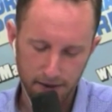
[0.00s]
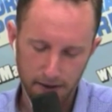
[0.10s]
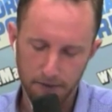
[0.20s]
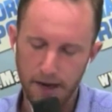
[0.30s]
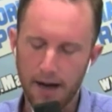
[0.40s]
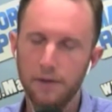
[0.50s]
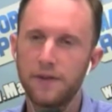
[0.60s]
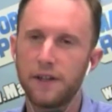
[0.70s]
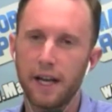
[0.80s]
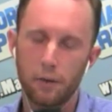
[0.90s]
It vows
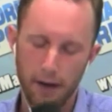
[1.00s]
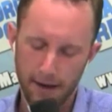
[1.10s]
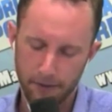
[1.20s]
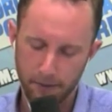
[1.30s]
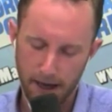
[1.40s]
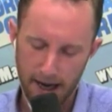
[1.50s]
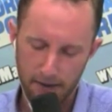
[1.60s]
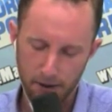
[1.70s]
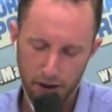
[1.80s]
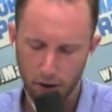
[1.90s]
to get away from the
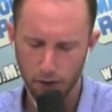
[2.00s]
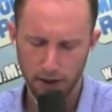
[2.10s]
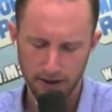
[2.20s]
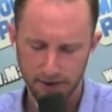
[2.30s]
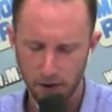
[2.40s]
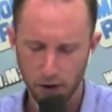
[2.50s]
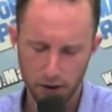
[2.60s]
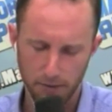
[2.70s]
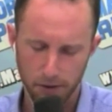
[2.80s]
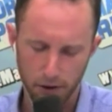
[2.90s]
ambiguities of the
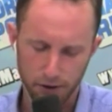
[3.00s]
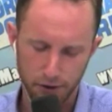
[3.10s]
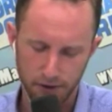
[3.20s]
hookup culture,